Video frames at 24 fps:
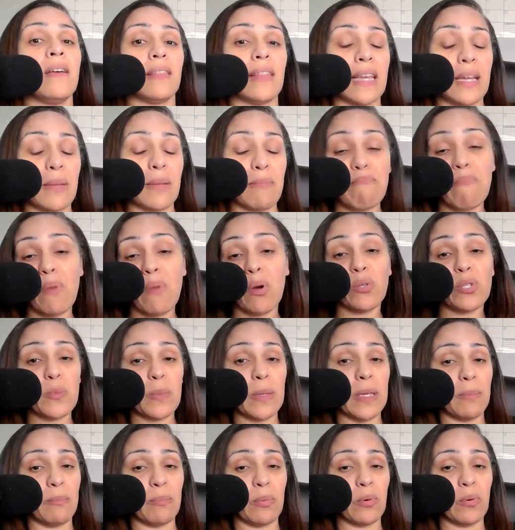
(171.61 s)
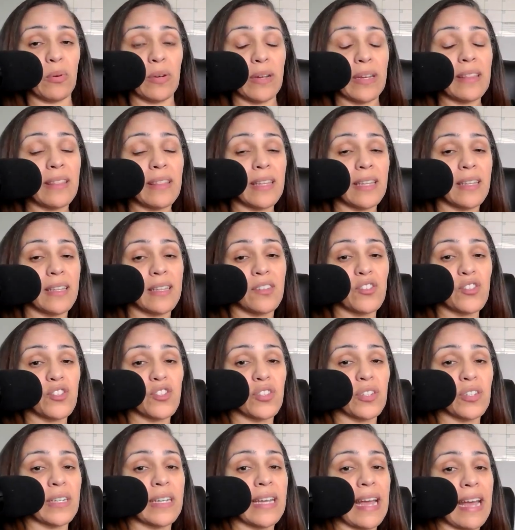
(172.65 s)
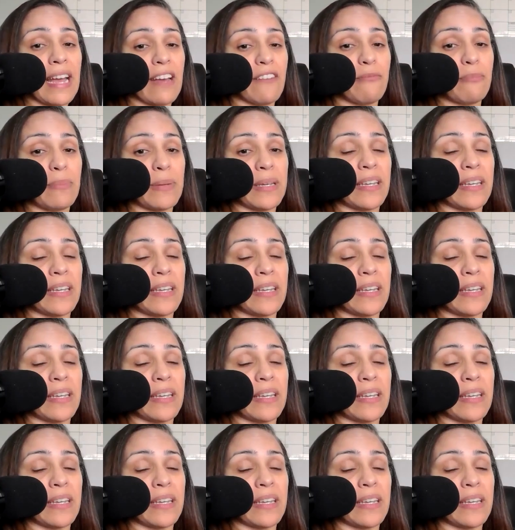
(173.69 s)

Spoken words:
like most people in the industry have